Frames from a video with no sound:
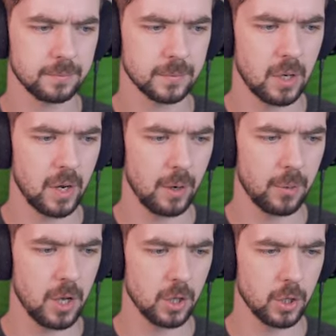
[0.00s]
Alright, are we
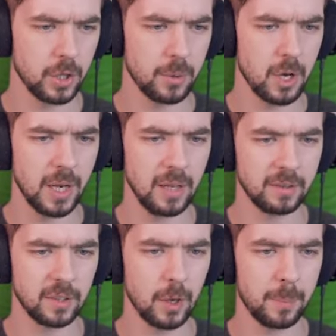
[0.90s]
all good? Are we all
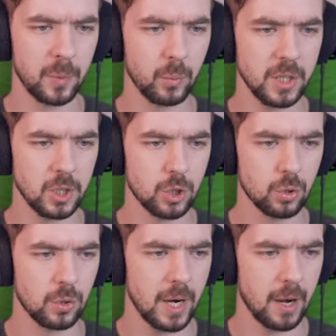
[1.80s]
healthed up? We
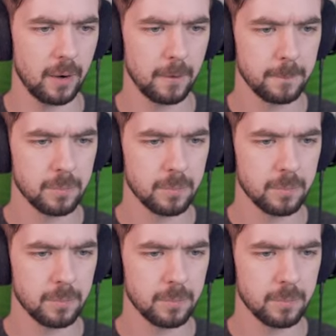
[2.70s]
sure are.